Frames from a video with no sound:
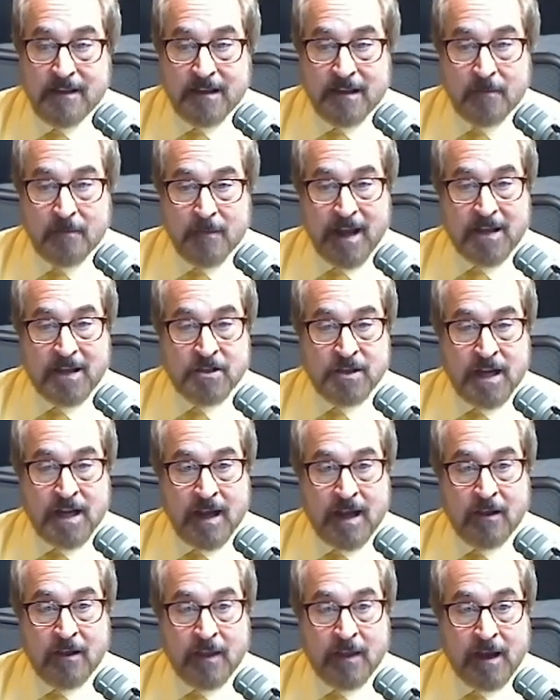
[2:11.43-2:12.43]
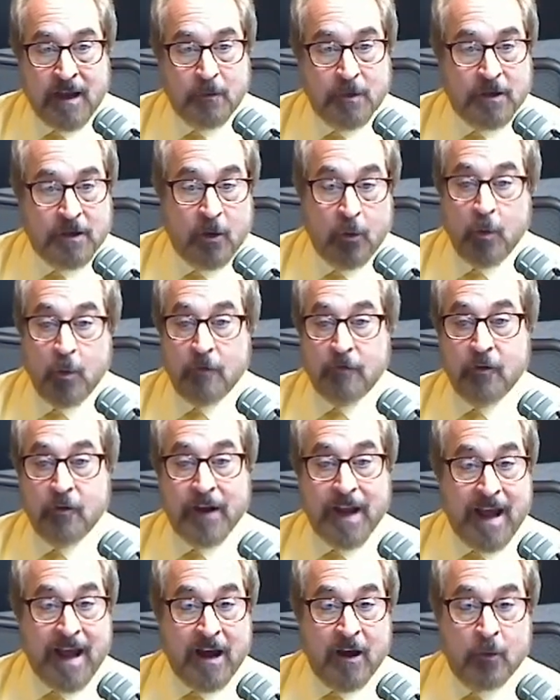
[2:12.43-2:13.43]
Imagine how that would go over
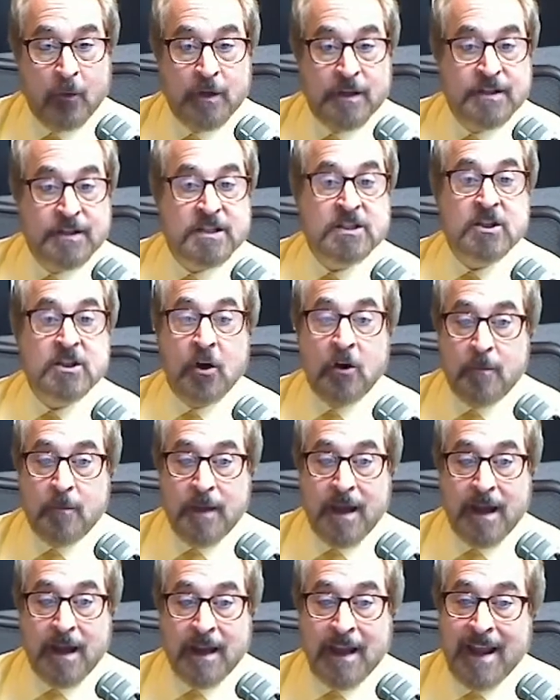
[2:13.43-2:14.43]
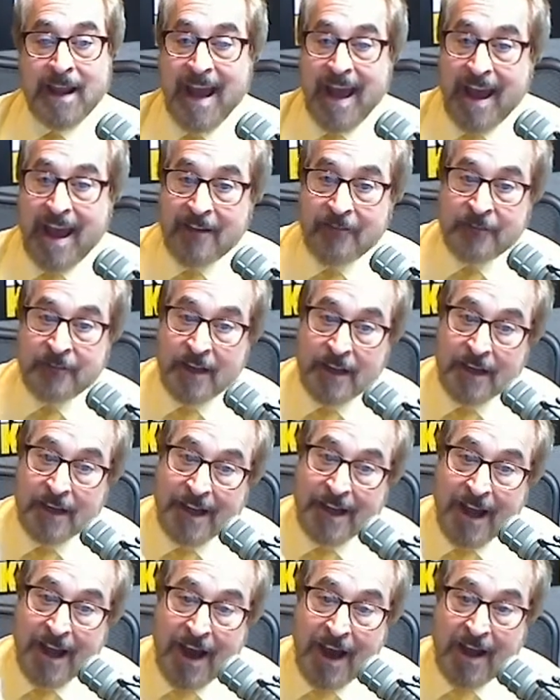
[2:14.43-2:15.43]
now with so many having
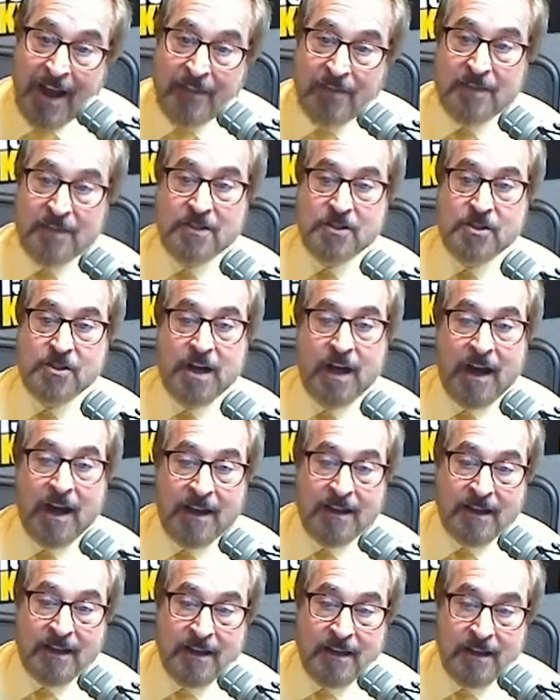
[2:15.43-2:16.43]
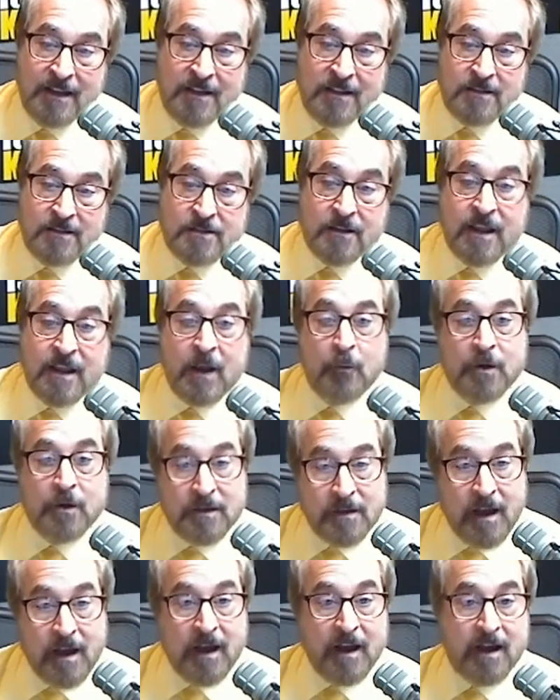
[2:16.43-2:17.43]
gotten the shot so they would
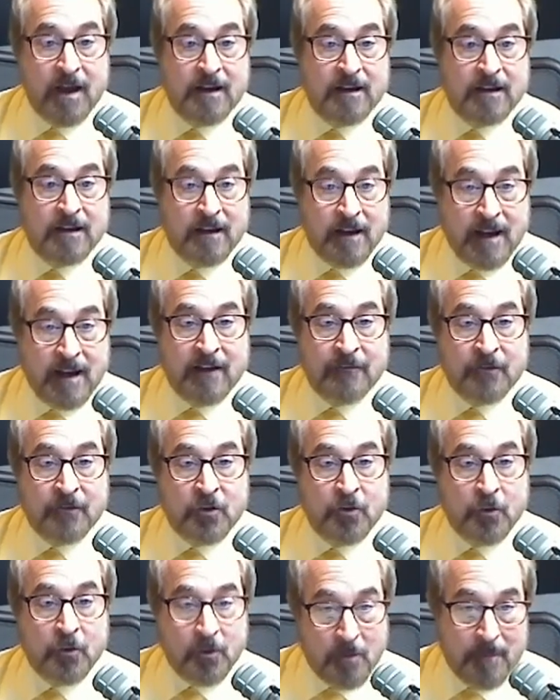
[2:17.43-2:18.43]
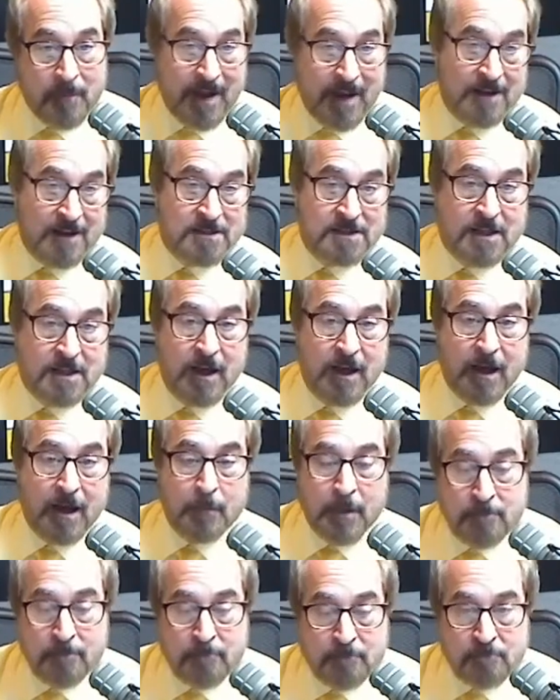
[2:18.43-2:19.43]
not have to mask up.
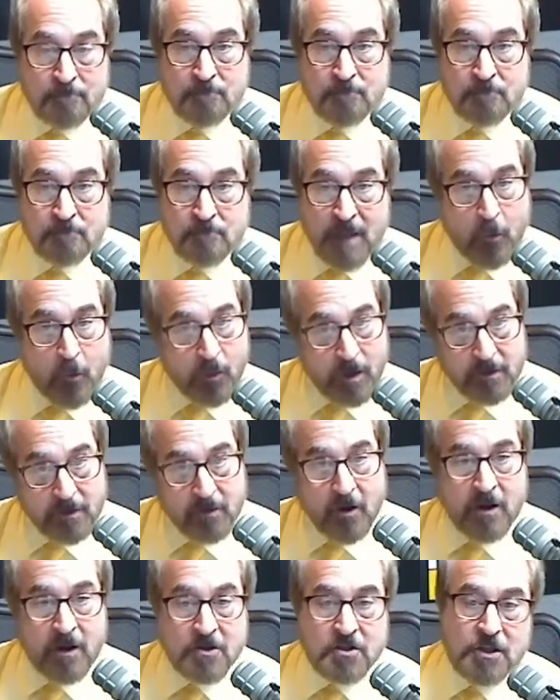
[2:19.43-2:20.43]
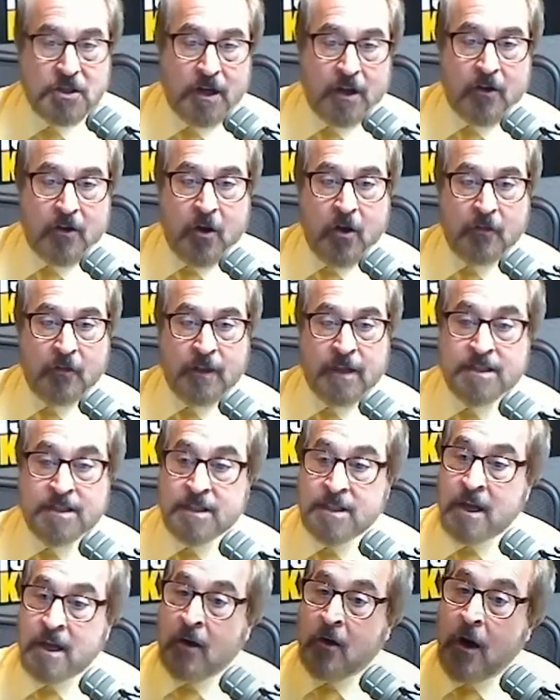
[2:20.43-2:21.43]
Now, one caution on all this,
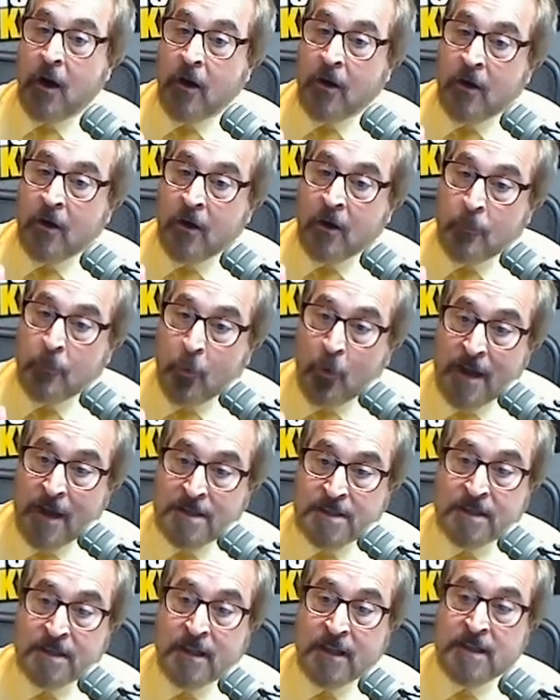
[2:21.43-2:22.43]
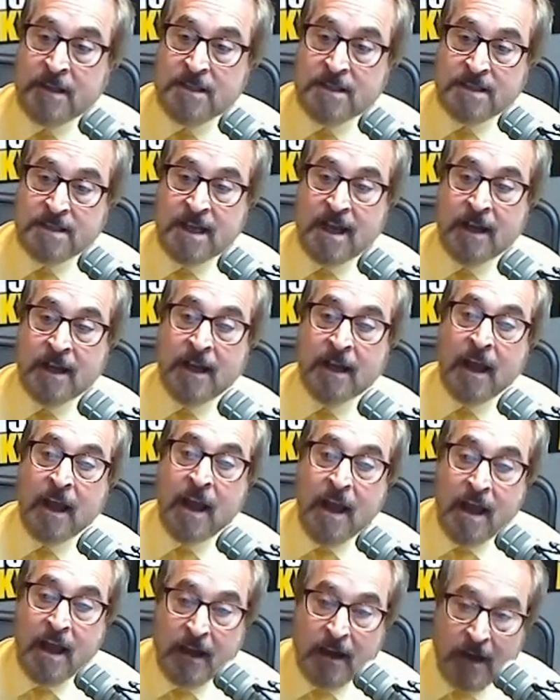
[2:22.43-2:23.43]
there are precedent-setting
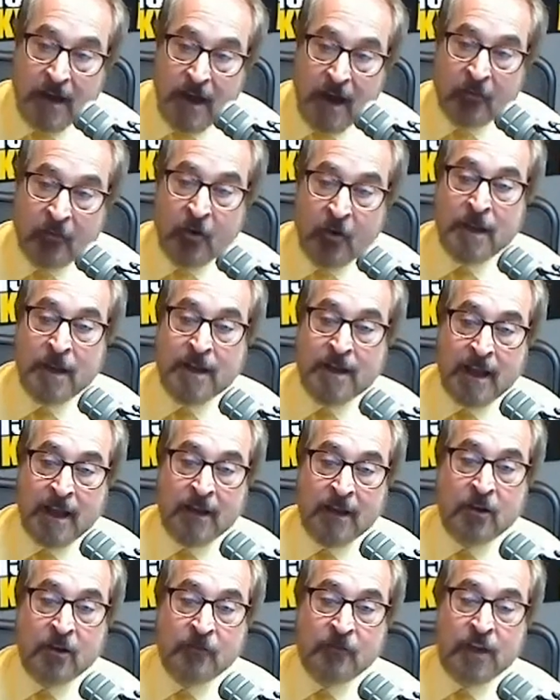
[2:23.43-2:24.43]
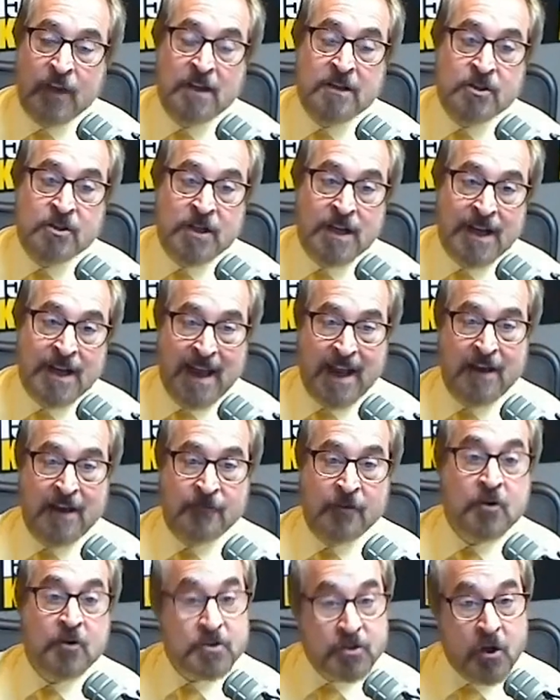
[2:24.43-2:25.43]
government intervention
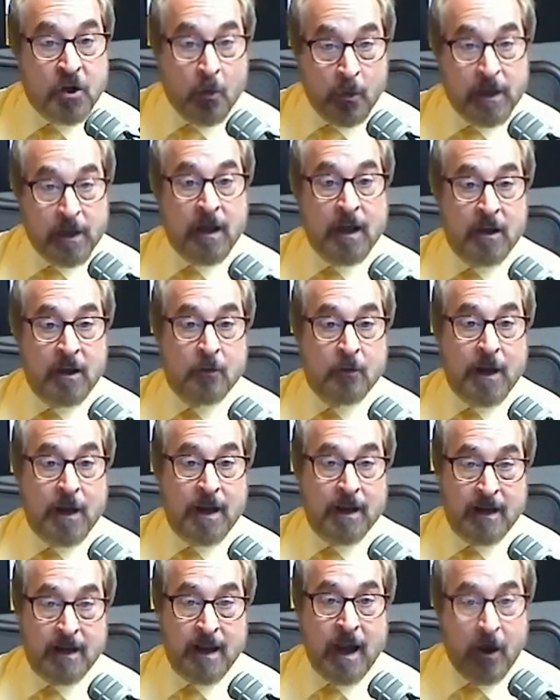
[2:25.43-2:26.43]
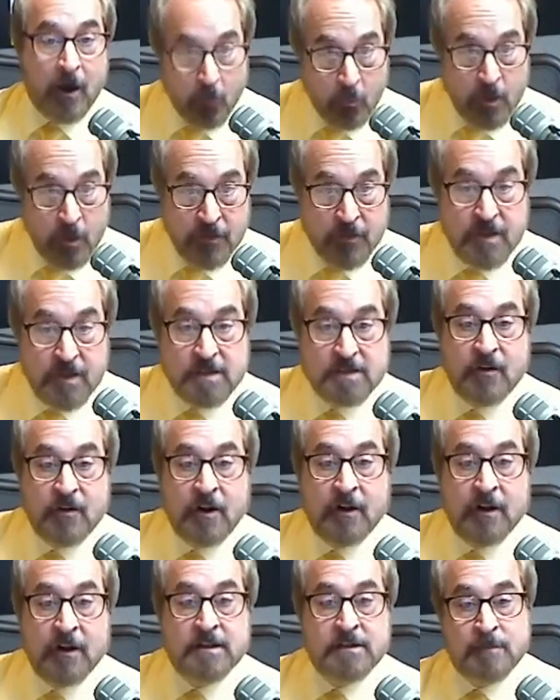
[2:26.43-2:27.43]
efforts going on right now with these
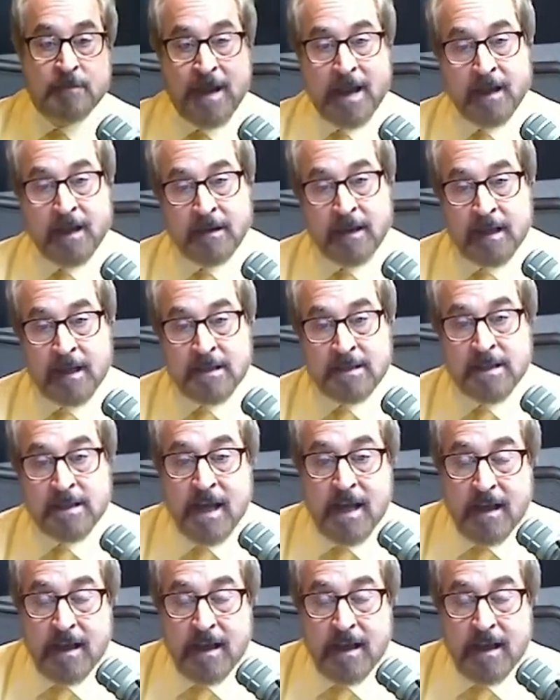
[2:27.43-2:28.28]
various mandates.